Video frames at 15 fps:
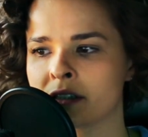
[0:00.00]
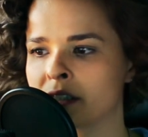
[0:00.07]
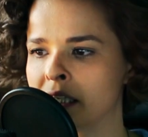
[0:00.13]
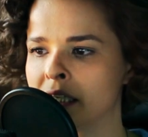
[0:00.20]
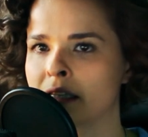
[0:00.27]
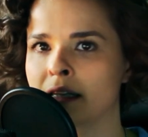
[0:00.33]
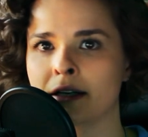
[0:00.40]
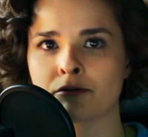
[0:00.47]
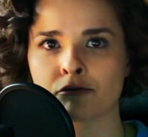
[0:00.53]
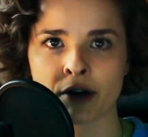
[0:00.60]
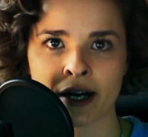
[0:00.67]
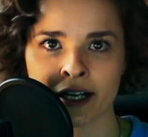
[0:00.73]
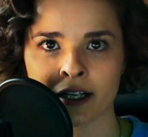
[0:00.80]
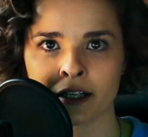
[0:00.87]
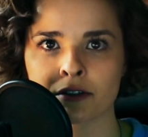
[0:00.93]
say, like
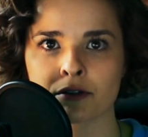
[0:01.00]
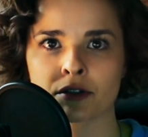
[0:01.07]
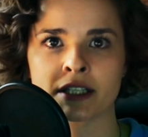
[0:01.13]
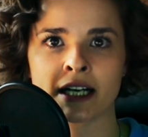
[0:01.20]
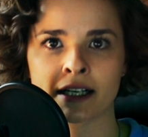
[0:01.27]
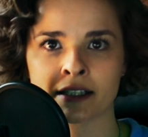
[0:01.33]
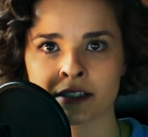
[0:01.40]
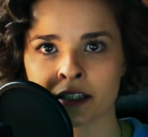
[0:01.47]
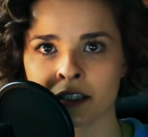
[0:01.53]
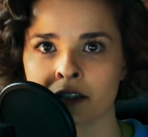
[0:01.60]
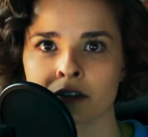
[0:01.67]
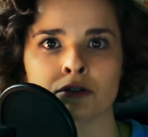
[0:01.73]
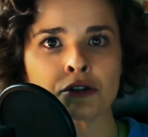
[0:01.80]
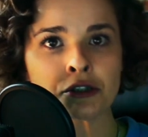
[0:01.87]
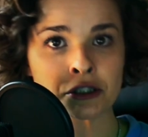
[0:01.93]
writing,
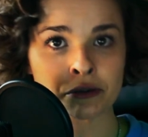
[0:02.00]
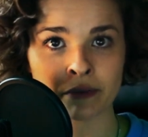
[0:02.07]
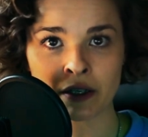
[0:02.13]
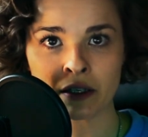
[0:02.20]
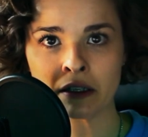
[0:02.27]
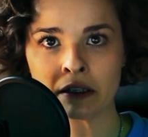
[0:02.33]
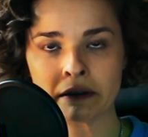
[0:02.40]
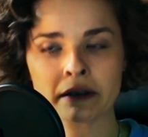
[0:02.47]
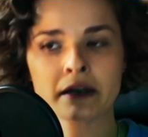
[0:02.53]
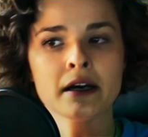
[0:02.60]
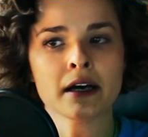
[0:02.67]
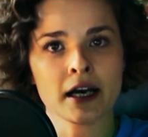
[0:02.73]
texting, social media.